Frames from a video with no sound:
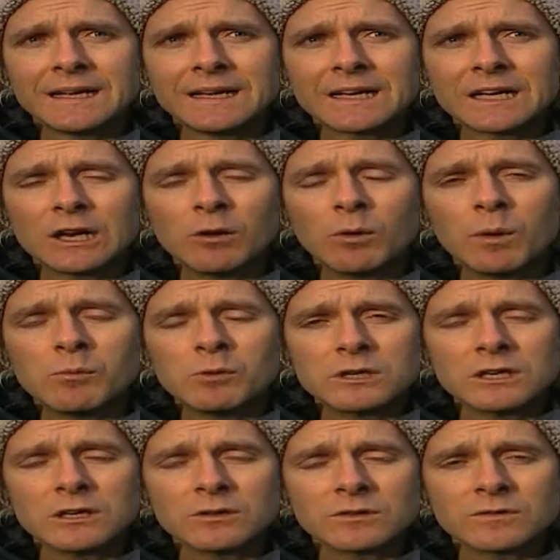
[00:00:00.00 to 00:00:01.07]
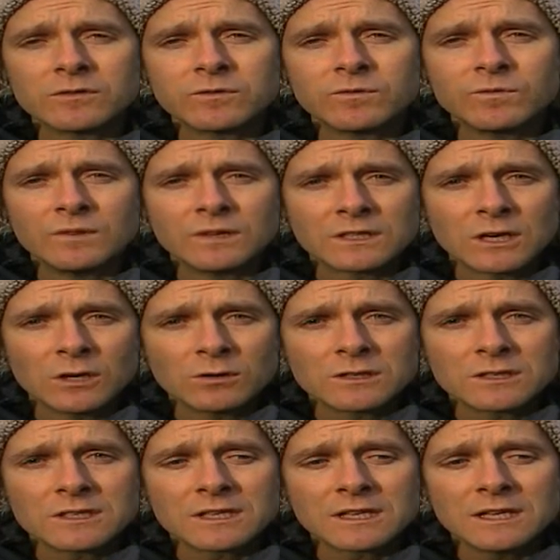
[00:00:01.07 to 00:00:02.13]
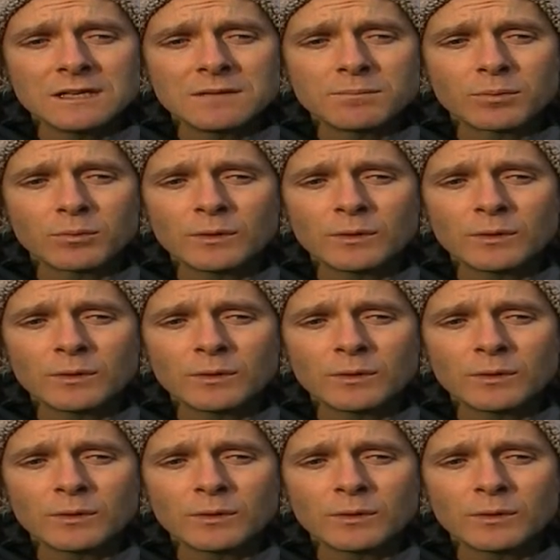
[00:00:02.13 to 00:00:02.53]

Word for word: You know, when we go to go to sleep,